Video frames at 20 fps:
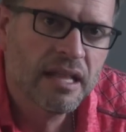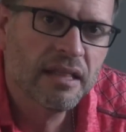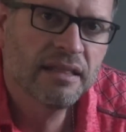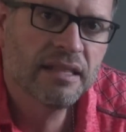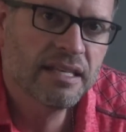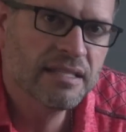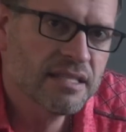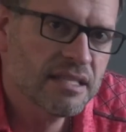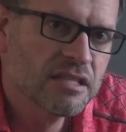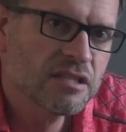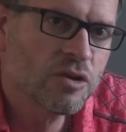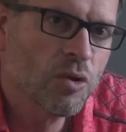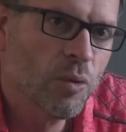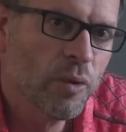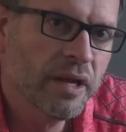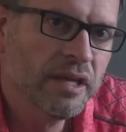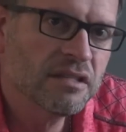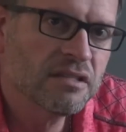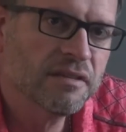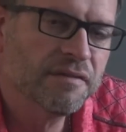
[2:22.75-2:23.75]
This is
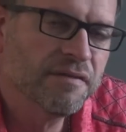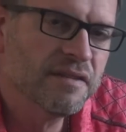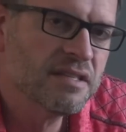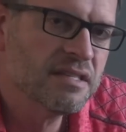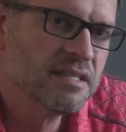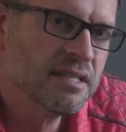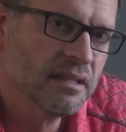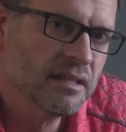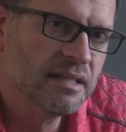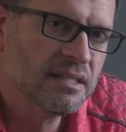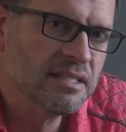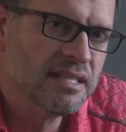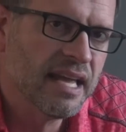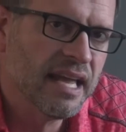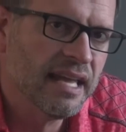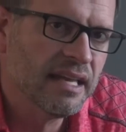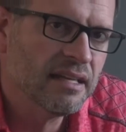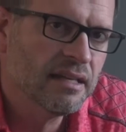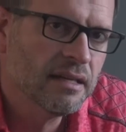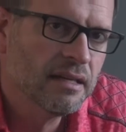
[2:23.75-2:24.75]
going to
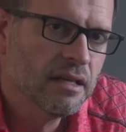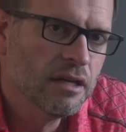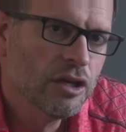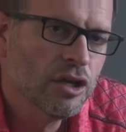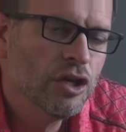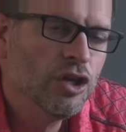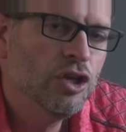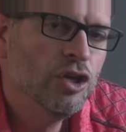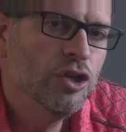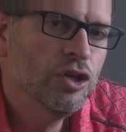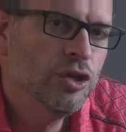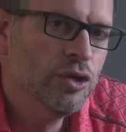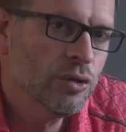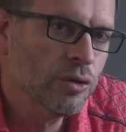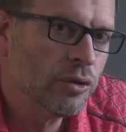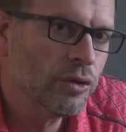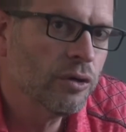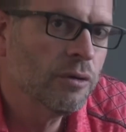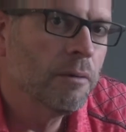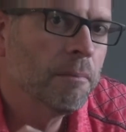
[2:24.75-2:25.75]
facilitate
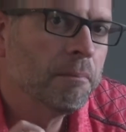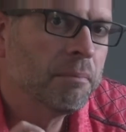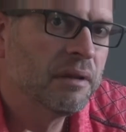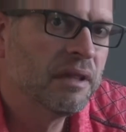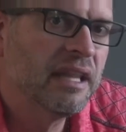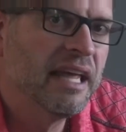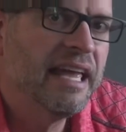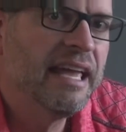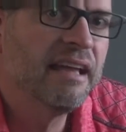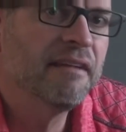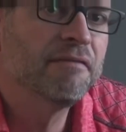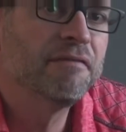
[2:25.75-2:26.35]
your playing